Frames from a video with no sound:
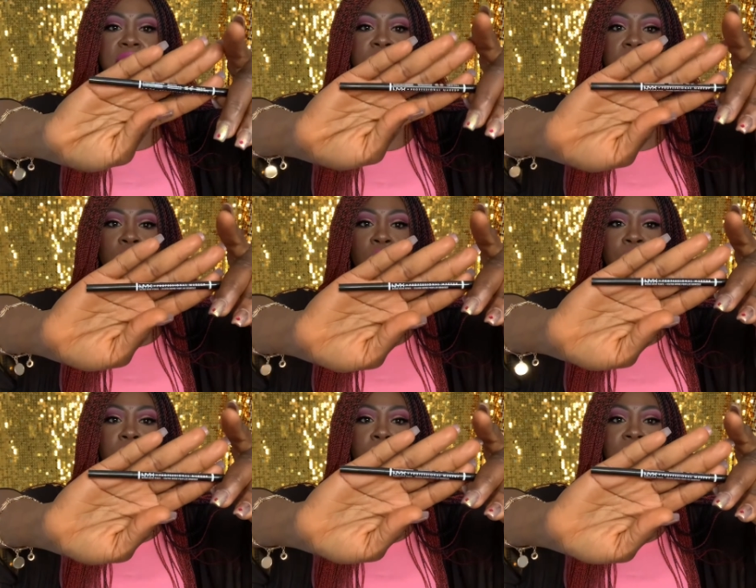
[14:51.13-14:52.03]
micro
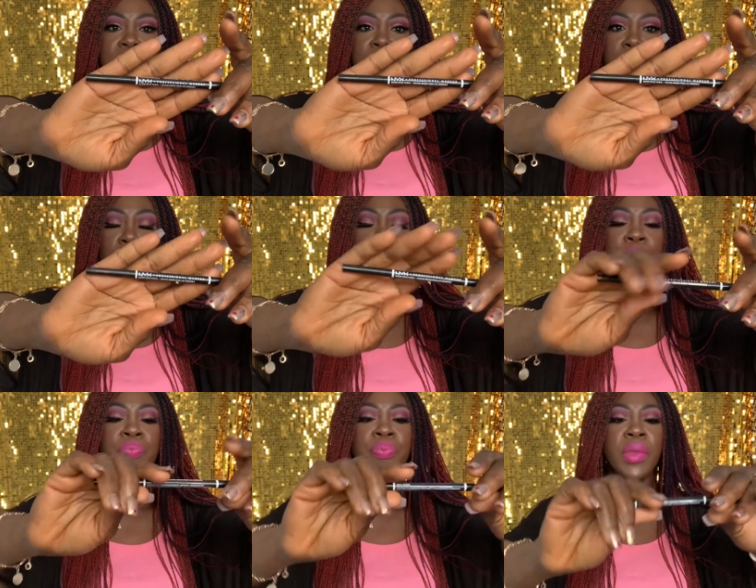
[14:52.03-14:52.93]
brow pencil.
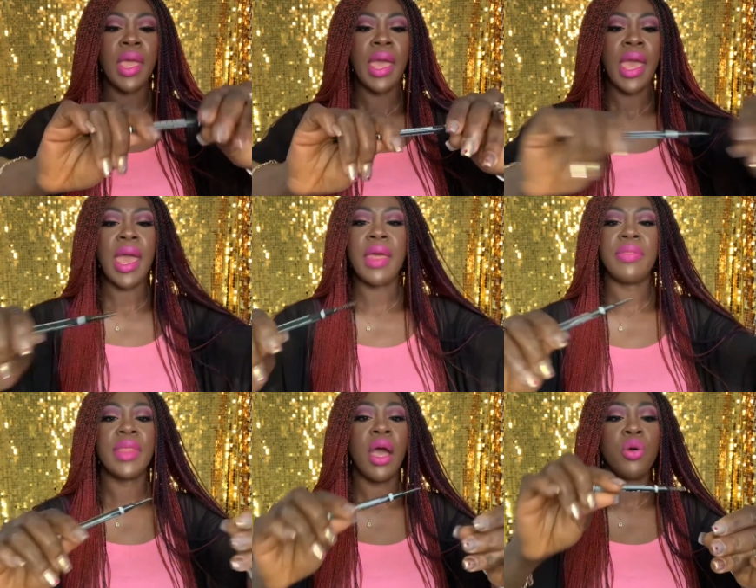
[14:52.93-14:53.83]
And
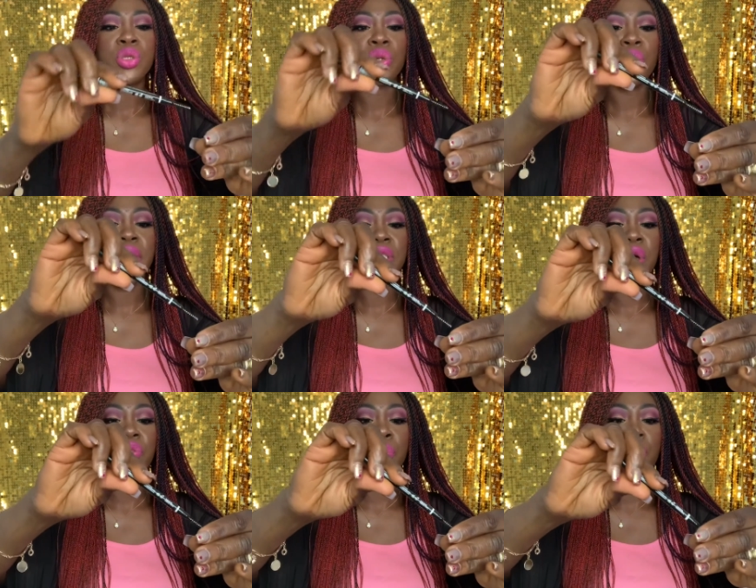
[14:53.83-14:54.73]
that also has
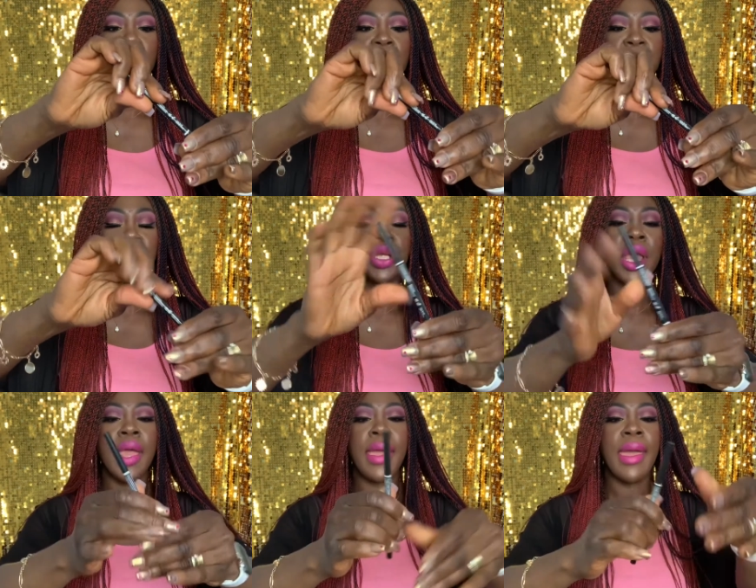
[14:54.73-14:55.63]
got the brush,
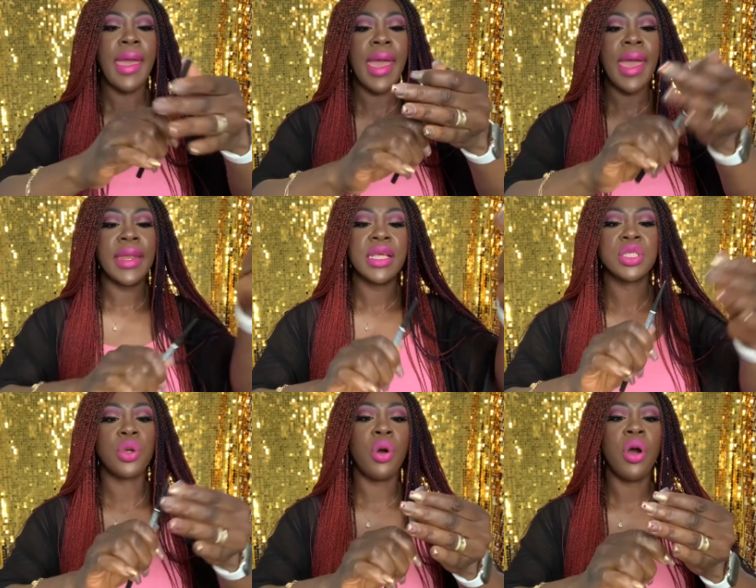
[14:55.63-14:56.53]
and it's
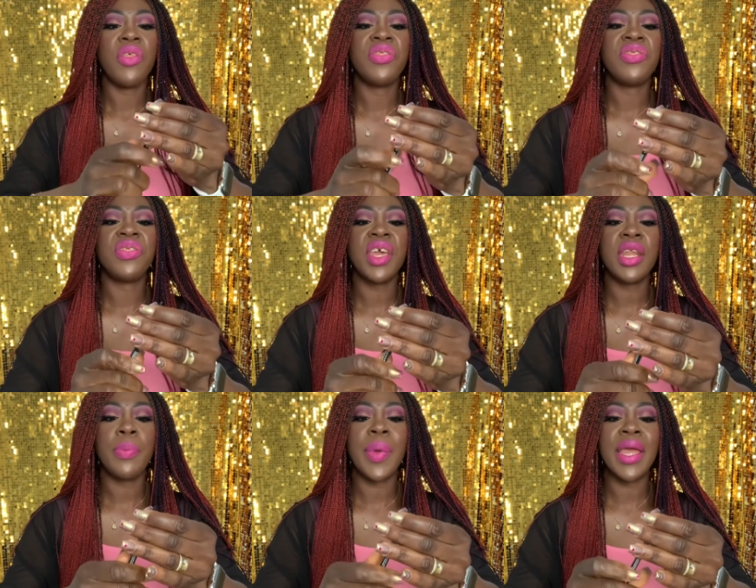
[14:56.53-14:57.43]
got a
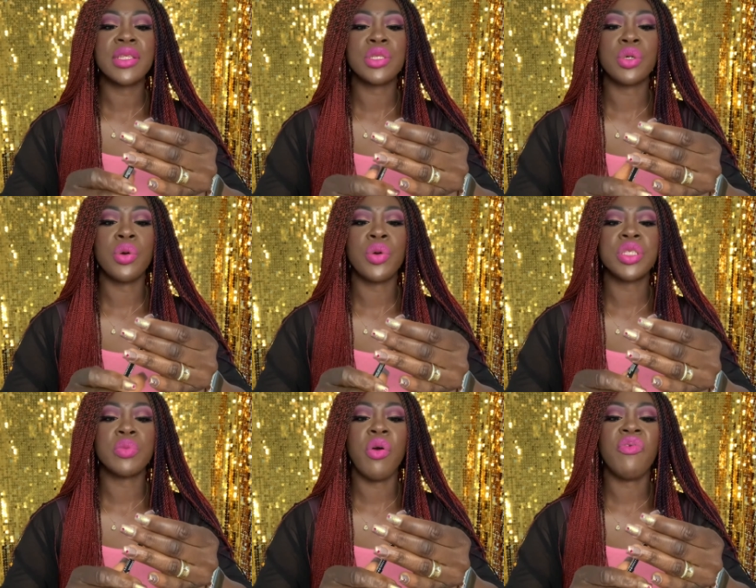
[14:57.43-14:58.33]
thinner pencil.
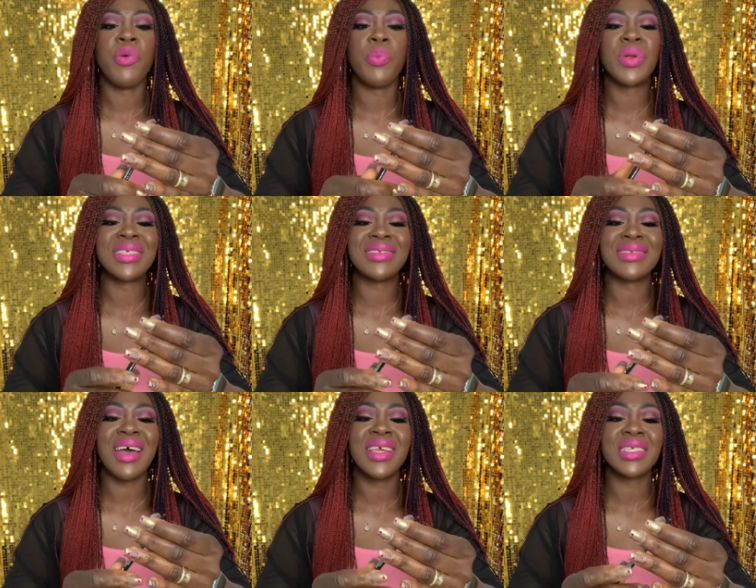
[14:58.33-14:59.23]
It's more for
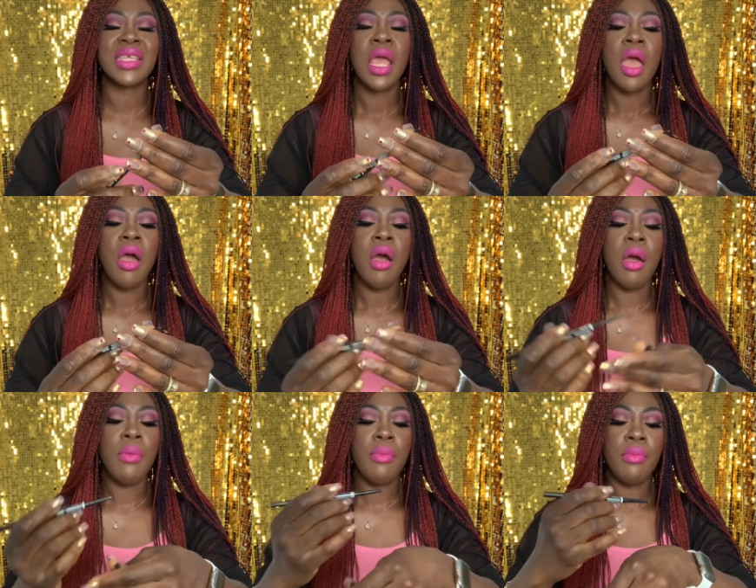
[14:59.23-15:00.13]
precise
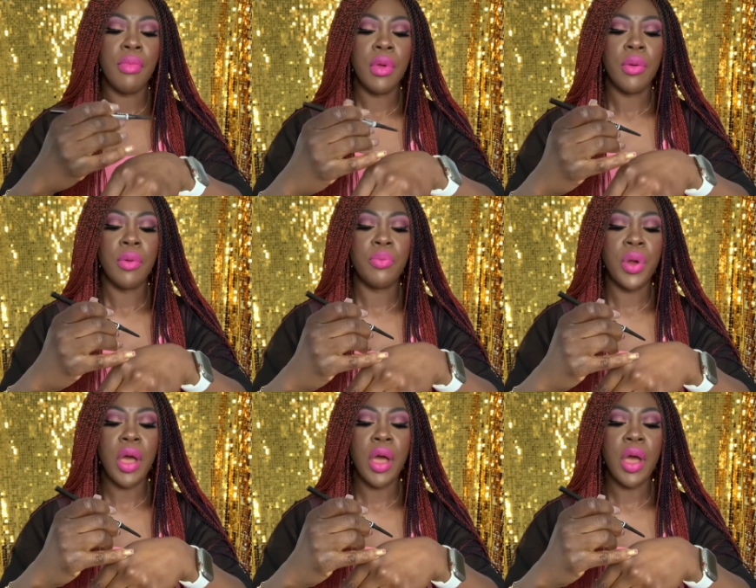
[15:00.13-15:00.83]
brow